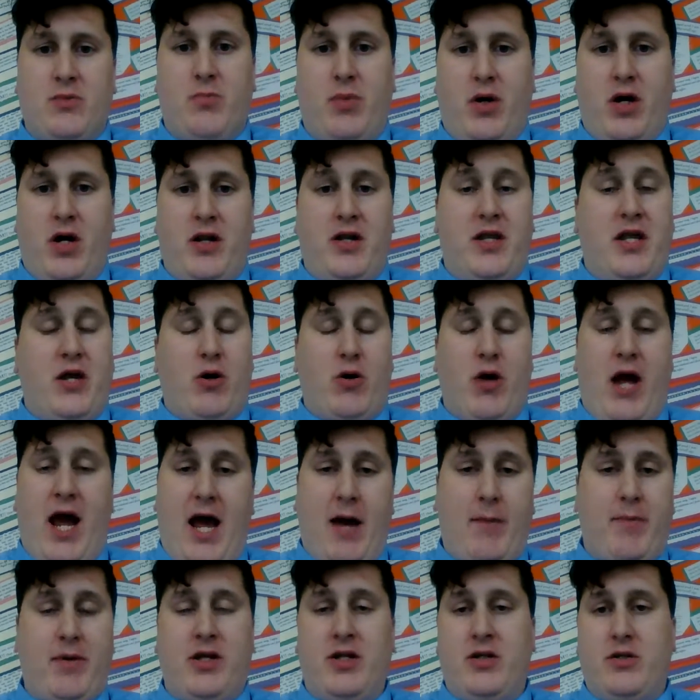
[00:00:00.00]
but they're
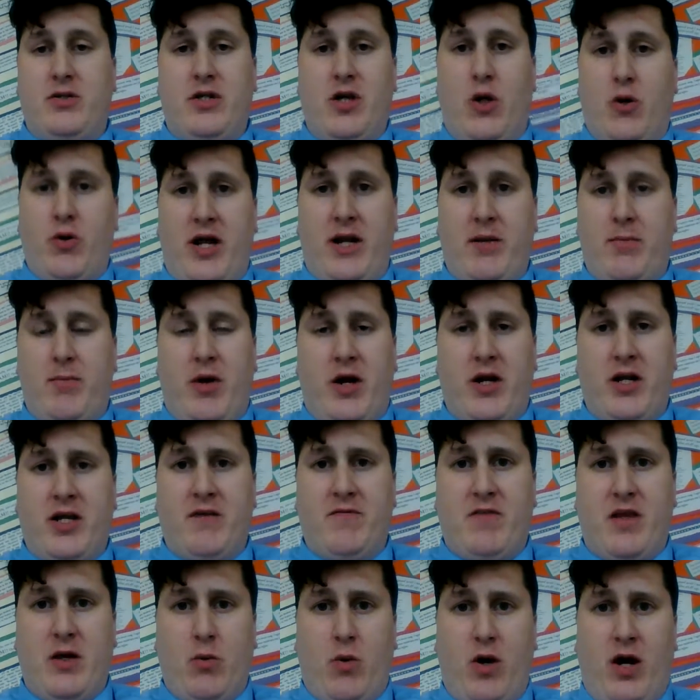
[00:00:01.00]
happy to donate money
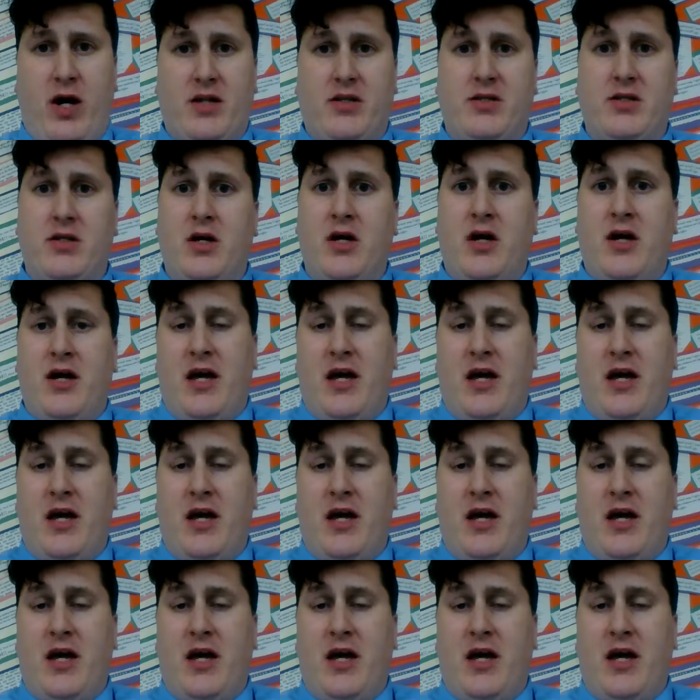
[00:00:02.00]
if they want.